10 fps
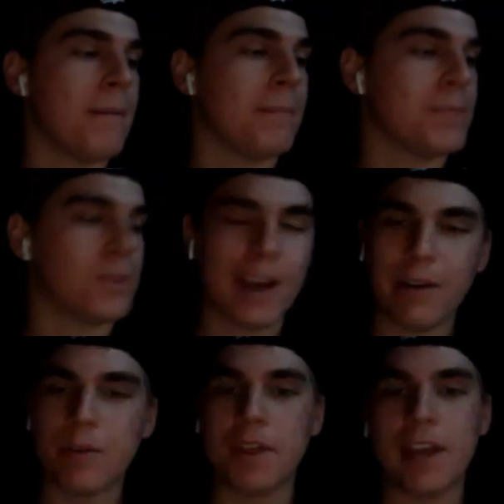so I got
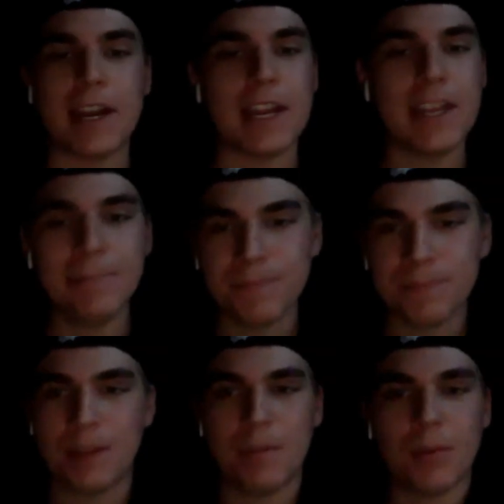everything I need.
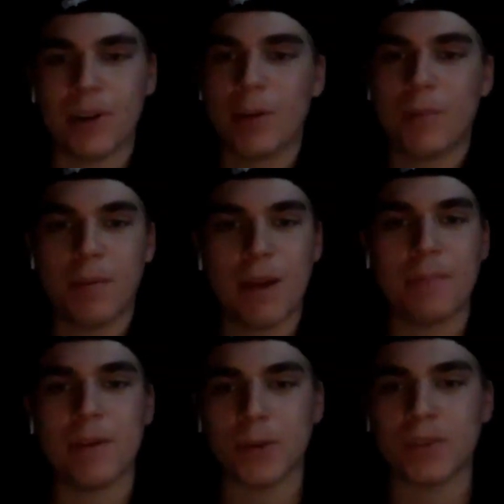I'm able to help out my
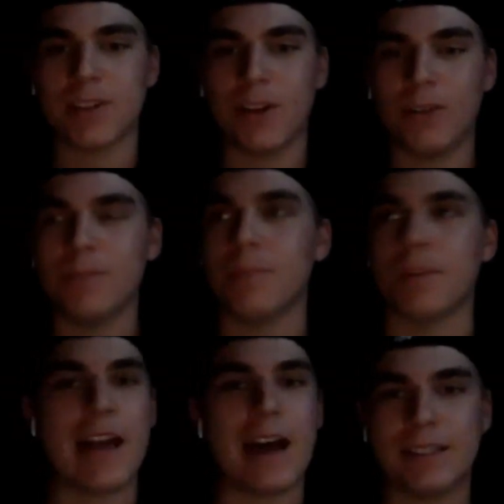people still,
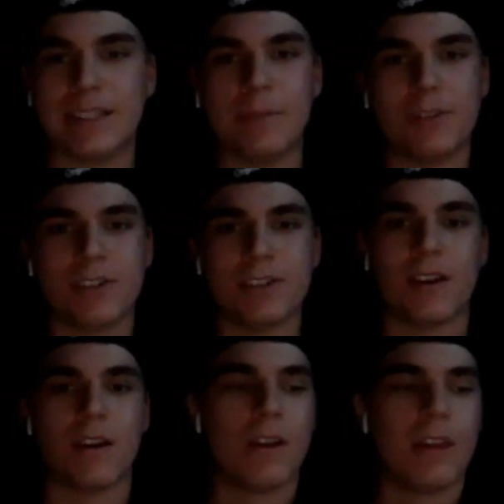but now it's time to just
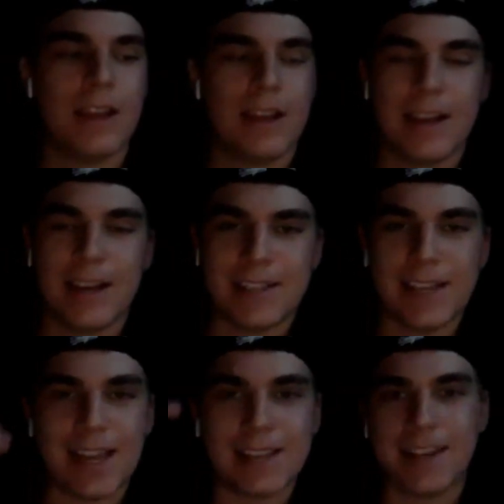
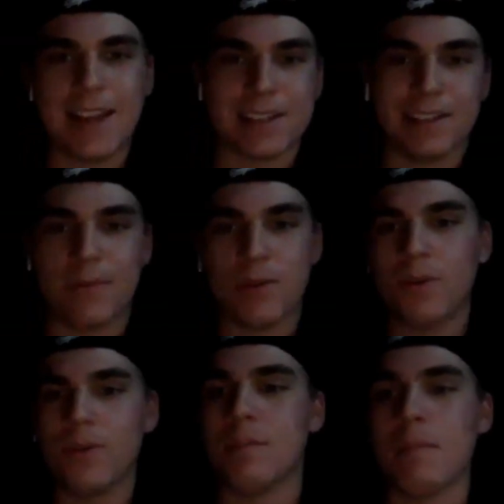take that to the next level,
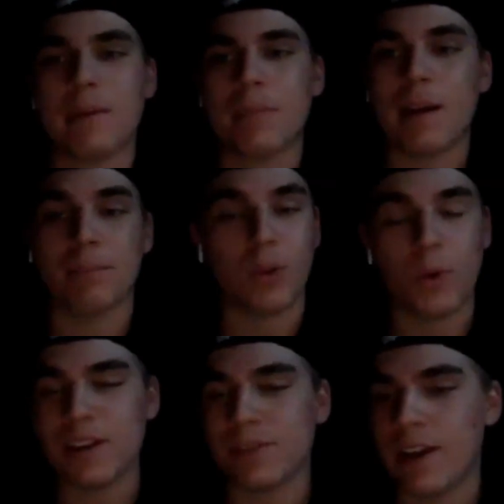make my
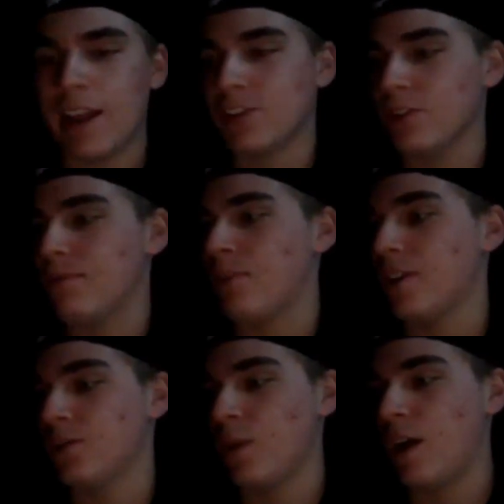employees financially free
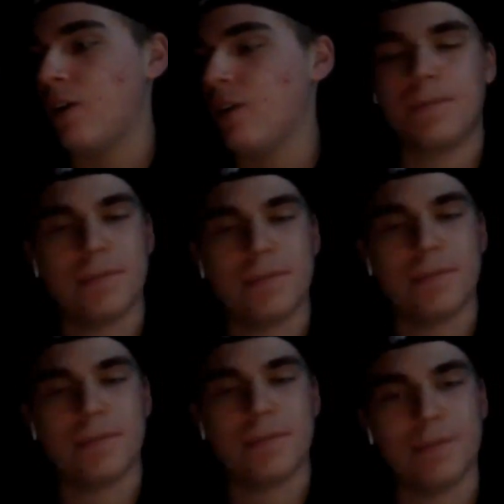as well.
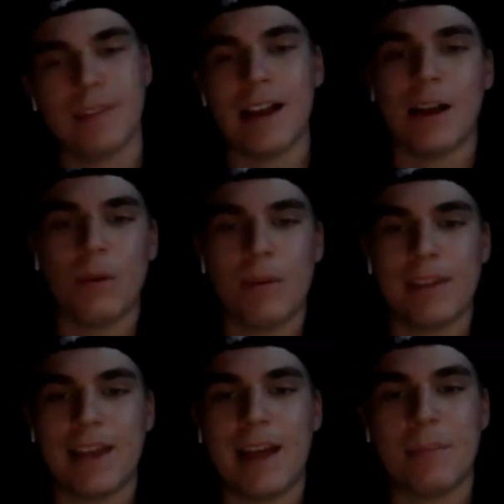I want to make that
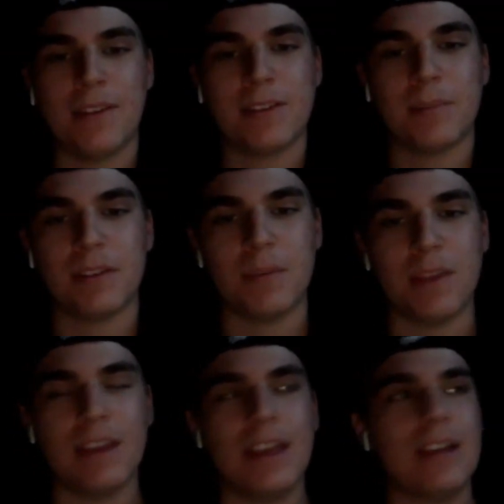happen. That's big to me.
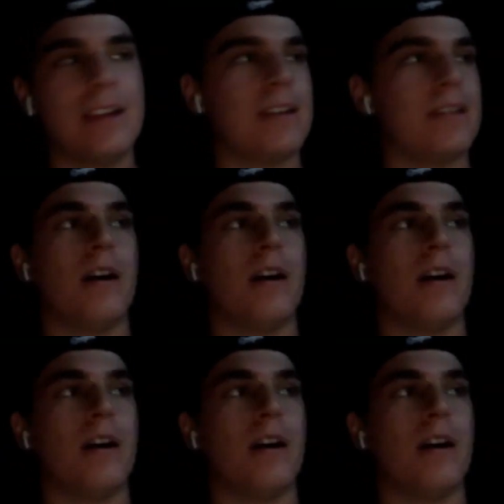And